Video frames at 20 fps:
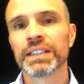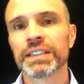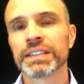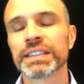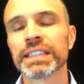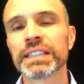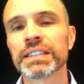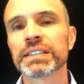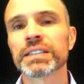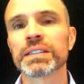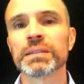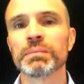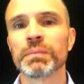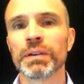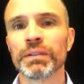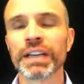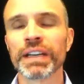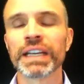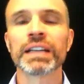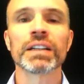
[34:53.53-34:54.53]

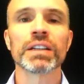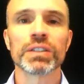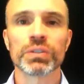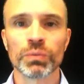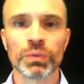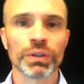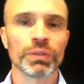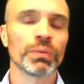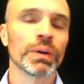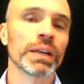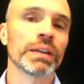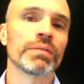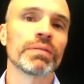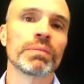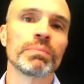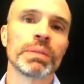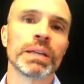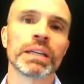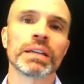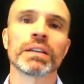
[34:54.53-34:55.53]
system of English with one of
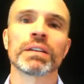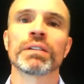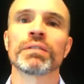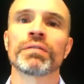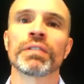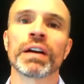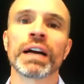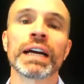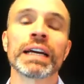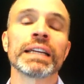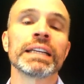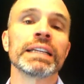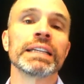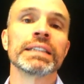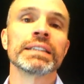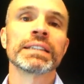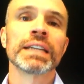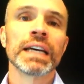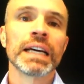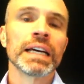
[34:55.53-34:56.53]
the particular
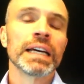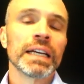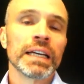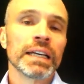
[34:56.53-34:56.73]
varieties,